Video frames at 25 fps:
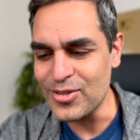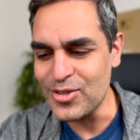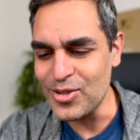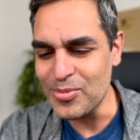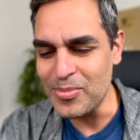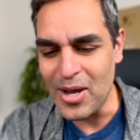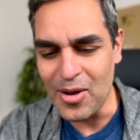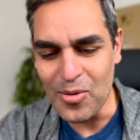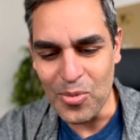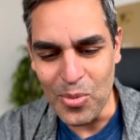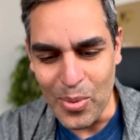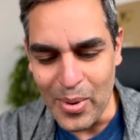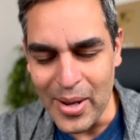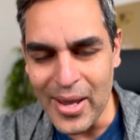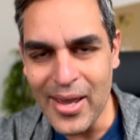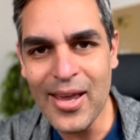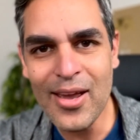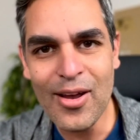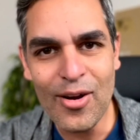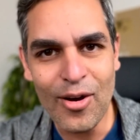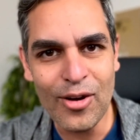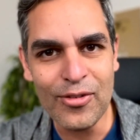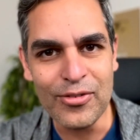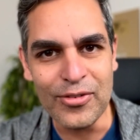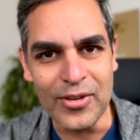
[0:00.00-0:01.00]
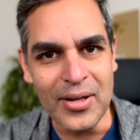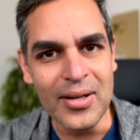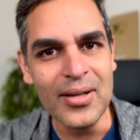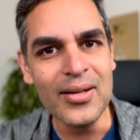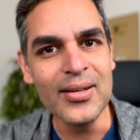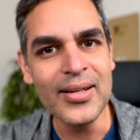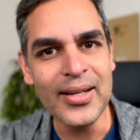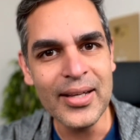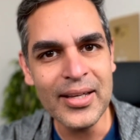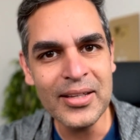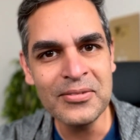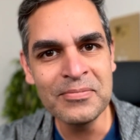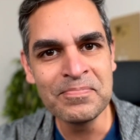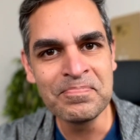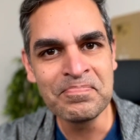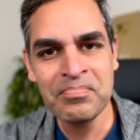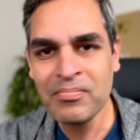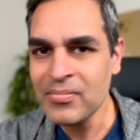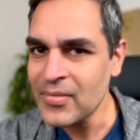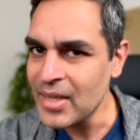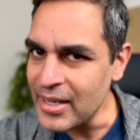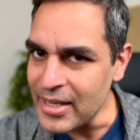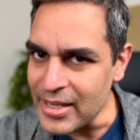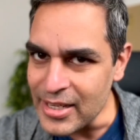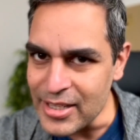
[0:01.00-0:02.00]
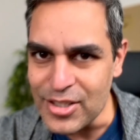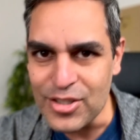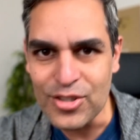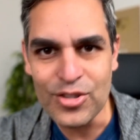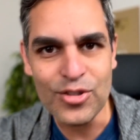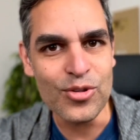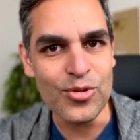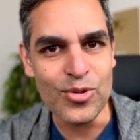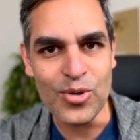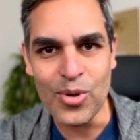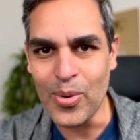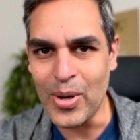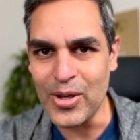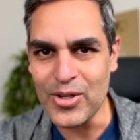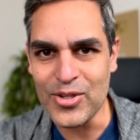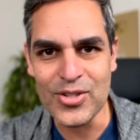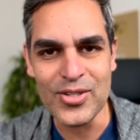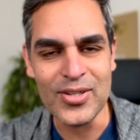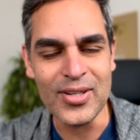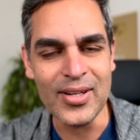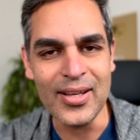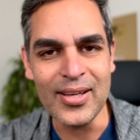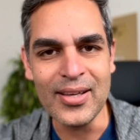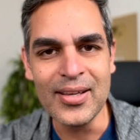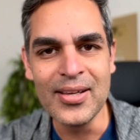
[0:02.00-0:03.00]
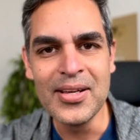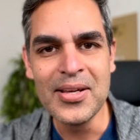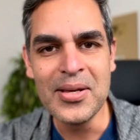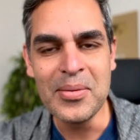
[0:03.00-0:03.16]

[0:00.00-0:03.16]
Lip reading: So my way of learning is through questioning.